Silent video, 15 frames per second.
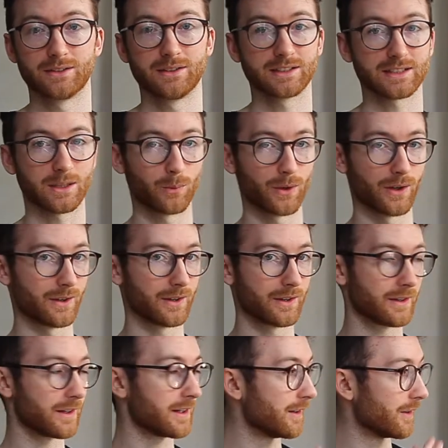somewhere
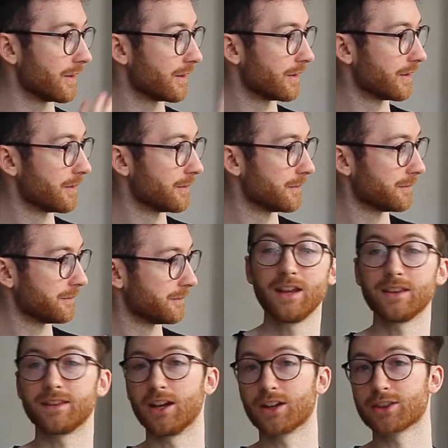here.
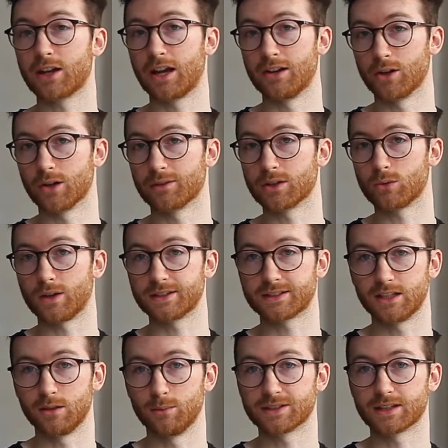The other area of the quant
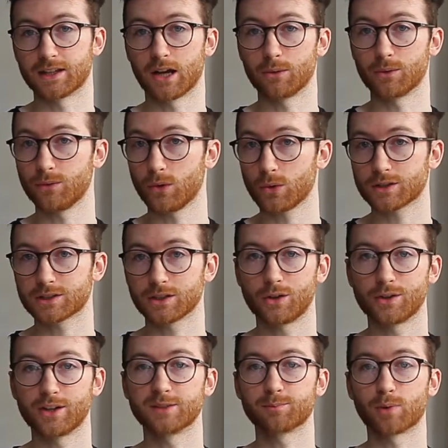syllabus that I would focus
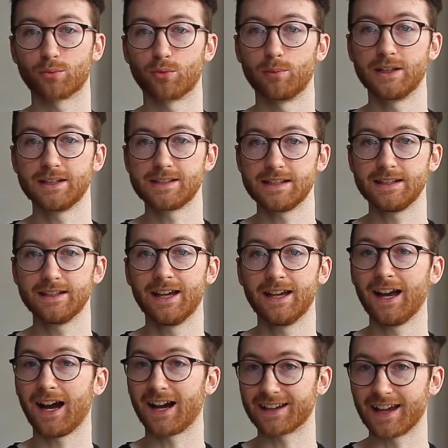on is probability.
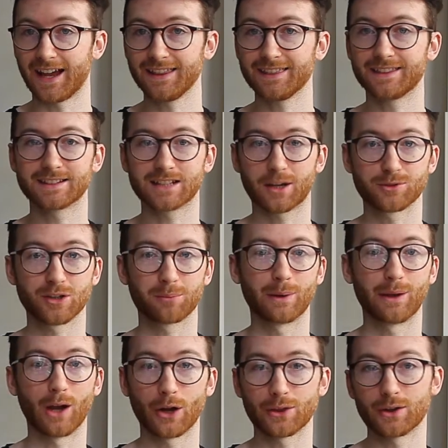Again, this comes up in
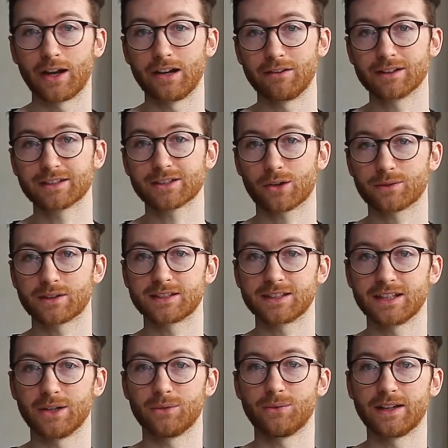other areas of the
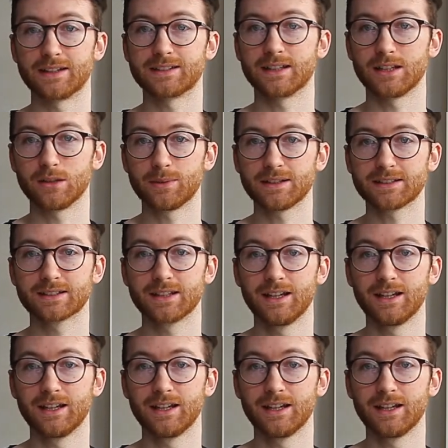CFA syllabus,